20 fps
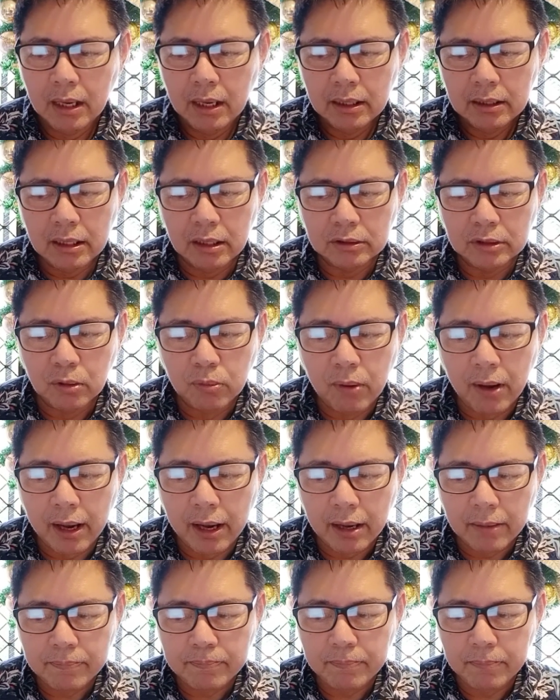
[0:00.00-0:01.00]
Now, the
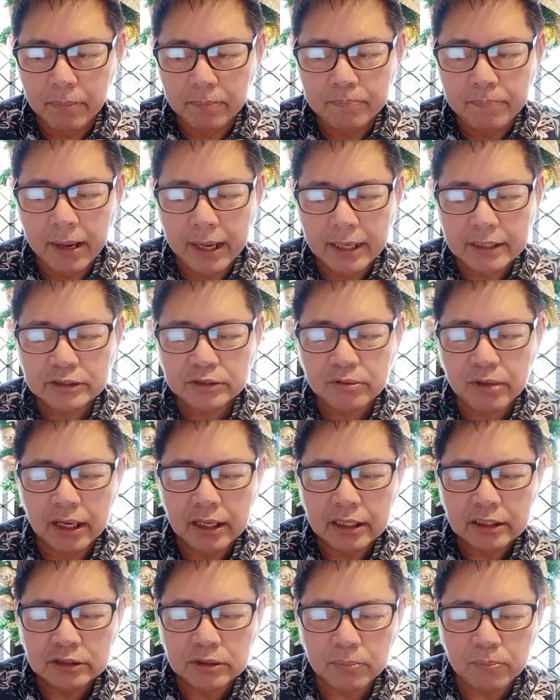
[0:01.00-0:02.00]
web-based training
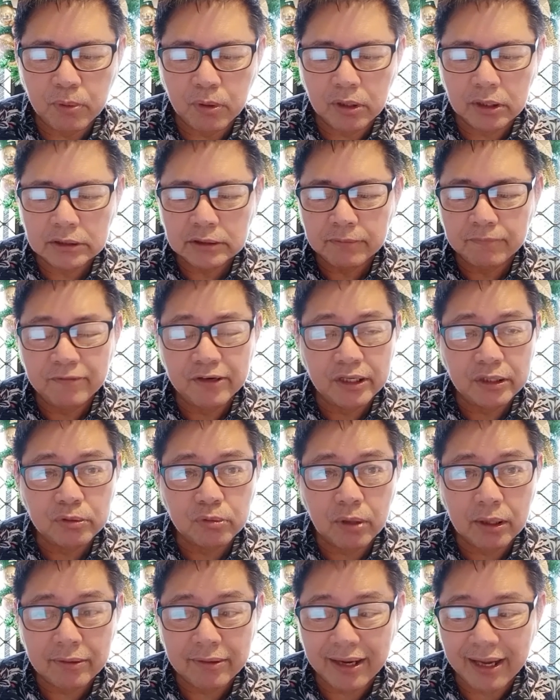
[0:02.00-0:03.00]
supports
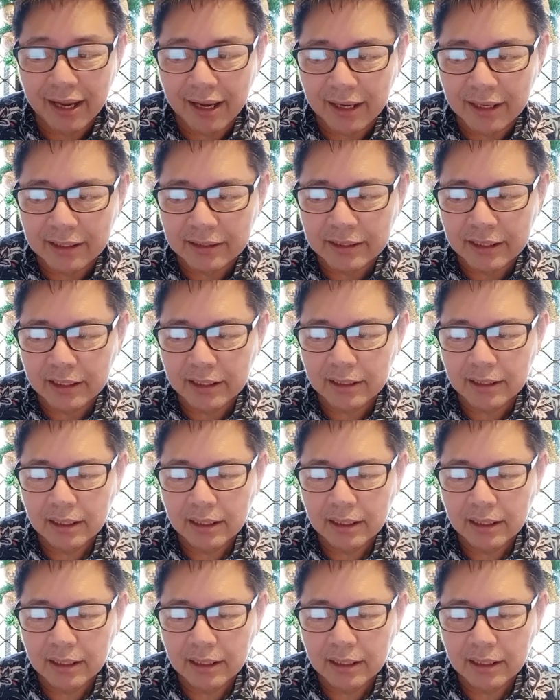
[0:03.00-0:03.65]
virtual reality,